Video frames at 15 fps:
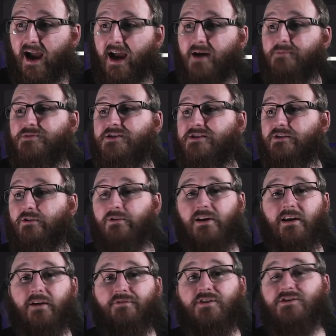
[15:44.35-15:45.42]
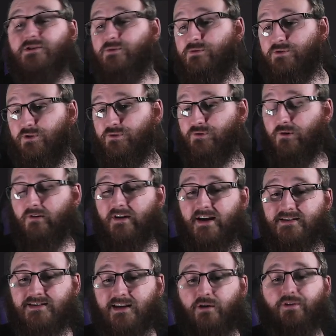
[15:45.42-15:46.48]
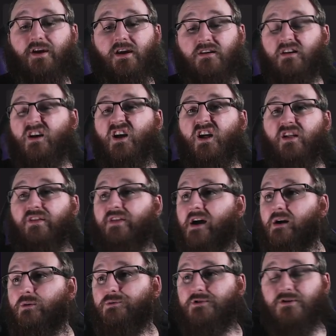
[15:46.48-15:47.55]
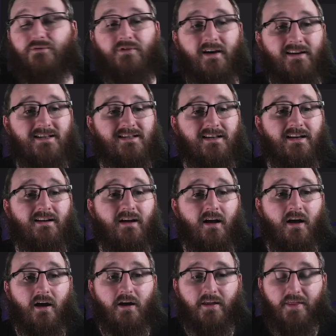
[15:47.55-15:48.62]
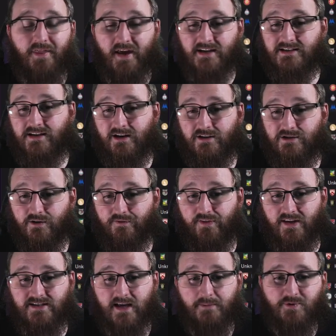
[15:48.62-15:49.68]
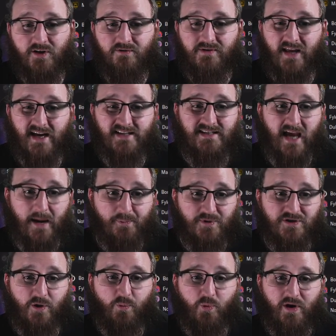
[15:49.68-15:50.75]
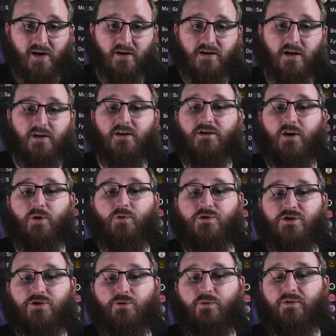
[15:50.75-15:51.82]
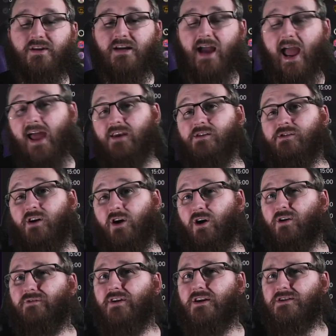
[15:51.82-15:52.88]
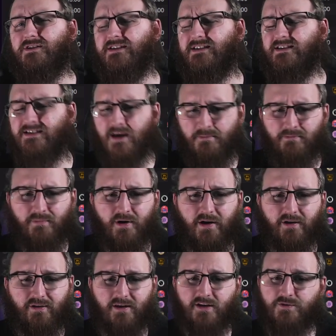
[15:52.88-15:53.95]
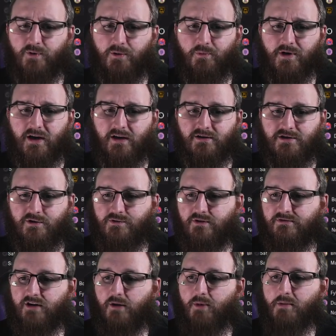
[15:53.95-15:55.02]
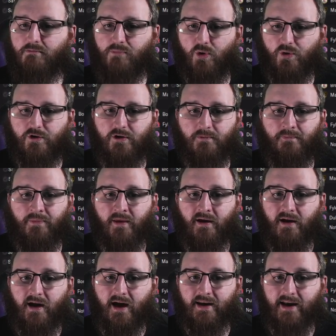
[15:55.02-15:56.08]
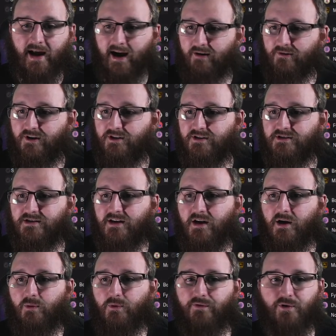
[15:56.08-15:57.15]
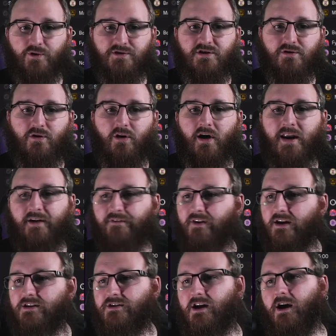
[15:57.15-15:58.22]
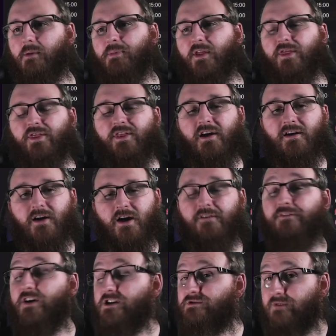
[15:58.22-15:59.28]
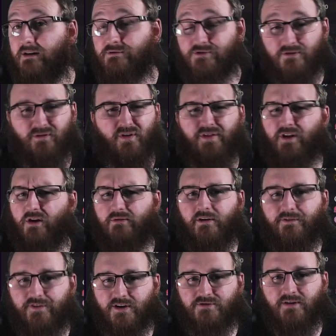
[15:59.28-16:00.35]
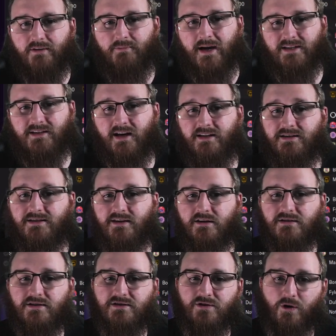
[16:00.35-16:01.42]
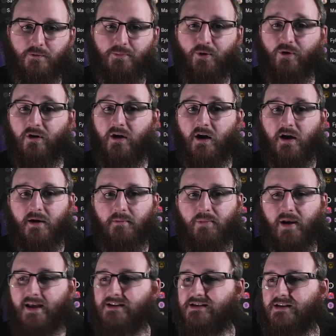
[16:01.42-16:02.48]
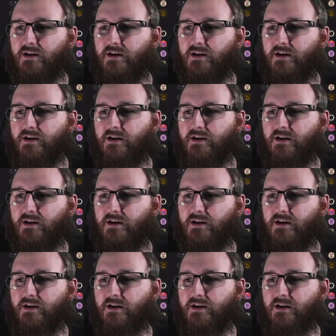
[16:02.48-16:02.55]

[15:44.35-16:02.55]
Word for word: Absolutely love the two two draw against Southend. That will do nicely. That's going to do it for this episode. Next episode, we are going to go to the end of December, I think, is what we're going to do. So it's going to be Morecambe and Harrogate. We've also got an FA Cup uh, first round, sorry, not third round, first round match against Stockport. Plenty